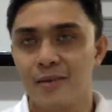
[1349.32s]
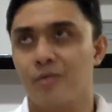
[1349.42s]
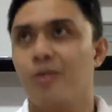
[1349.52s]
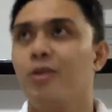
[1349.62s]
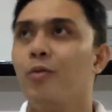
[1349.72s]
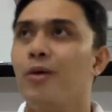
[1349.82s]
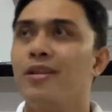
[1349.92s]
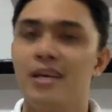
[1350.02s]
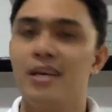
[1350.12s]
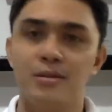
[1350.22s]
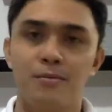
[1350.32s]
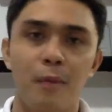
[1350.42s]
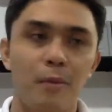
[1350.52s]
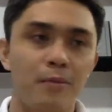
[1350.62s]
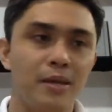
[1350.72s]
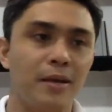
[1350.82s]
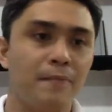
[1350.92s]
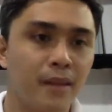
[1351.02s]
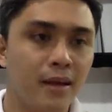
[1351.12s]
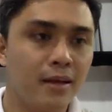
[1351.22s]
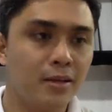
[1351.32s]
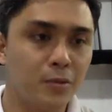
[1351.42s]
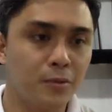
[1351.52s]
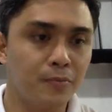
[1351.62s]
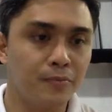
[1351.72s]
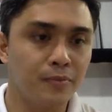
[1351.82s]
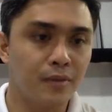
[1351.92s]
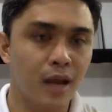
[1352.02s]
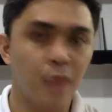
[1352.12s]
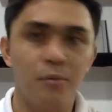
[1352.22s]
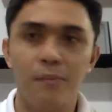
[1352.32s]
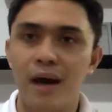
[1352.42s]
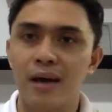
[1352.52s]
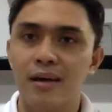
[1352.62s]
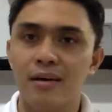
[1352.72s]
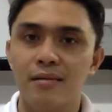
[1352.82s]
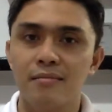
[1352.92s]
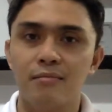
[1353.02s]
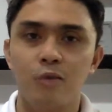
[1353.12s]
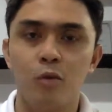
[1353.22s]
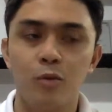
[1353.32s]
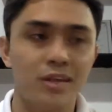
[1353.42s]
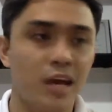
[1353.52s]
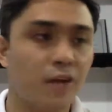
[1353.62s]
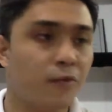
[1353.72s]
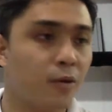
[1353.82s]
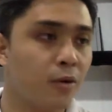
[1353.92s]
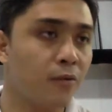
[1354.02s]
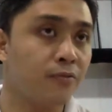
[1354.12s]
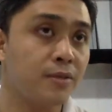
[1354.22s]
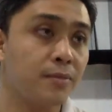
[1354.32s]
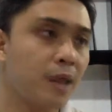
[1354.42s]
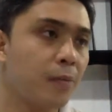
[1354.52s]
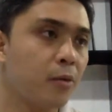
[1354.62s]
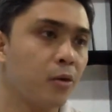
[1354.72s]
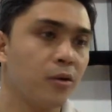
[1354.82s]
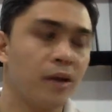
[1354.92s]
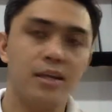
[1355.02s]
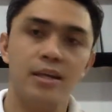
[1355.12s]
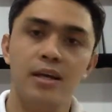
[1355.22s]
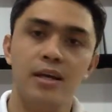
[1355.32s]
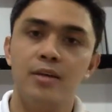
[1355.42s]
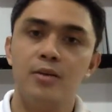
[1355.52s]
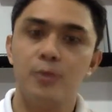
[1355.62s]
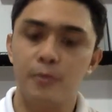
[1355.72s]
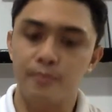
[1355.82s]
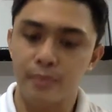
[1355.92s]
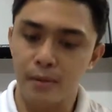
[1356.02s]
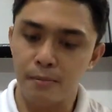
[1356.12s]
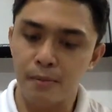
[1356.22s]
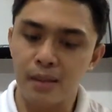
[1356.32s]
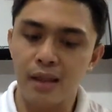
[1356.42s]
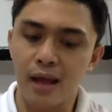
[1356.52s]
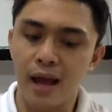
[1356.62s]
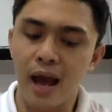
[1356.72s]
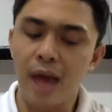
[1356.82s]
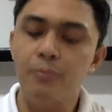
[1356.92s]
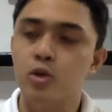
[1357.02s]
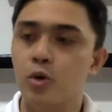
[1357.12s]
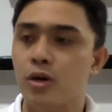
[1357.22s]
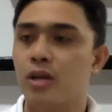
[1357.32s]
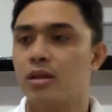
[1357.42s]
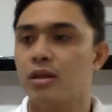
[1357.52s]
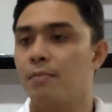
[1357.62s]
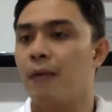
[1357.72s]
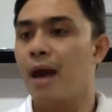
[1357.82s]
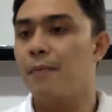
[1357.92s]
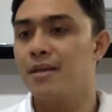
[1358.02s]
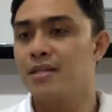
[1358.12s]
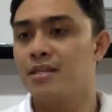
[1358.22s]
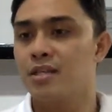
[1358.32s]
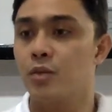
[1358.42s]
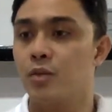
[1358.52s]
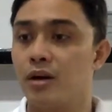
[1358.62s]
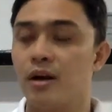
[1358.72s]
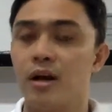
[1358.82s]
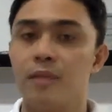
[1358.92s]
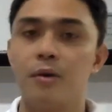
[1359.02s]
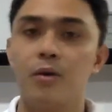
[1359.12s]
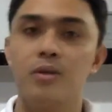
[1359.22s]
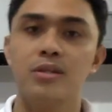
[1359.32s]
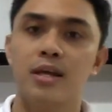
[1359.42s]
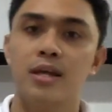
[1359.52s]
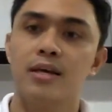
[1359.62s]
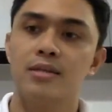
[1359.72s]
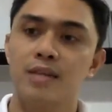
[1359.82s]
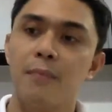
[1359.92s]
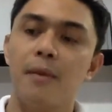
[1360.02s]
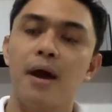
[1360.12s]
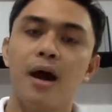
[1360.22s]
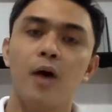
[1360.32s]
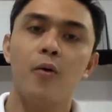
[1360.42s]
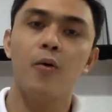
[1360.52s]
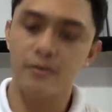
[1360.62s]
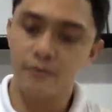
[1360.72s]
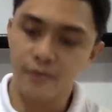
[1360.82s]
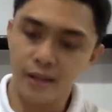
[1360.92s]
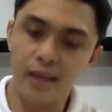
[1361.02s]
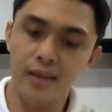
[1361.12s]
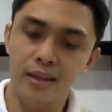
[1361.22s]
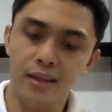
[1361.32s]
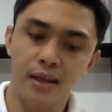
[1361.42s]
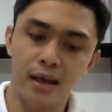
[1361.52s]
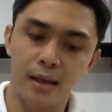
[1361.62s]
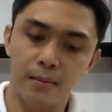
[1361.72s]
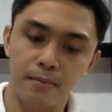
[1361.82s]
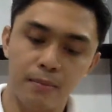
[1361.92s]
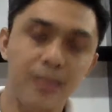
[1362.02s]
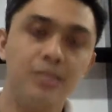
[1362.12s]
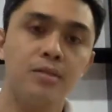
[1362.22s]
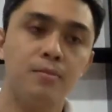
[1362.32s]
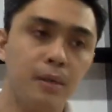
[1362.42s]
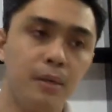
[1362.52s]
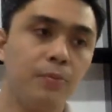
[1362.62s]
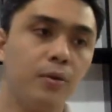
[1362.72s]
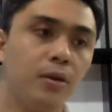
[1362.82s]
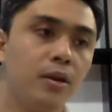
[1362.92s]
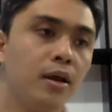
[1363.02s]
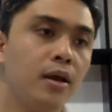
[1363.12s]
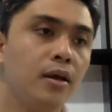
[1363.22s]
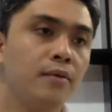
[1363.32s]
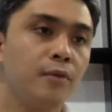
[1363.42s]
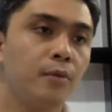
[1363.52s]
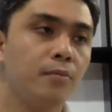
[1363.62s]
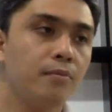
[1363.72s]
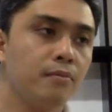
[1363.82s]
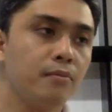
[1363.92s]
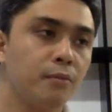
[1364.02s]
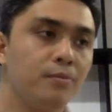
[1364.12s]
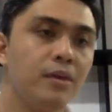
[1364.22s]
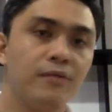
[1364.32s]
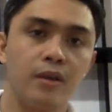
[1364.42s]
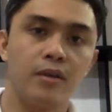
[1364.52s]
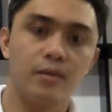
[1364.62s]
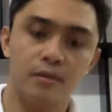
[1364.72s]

31 days probably. So, and I'll be back almost the end of September already. So, but I'm sure that my businesses will run because somehow I've trained and placed people from different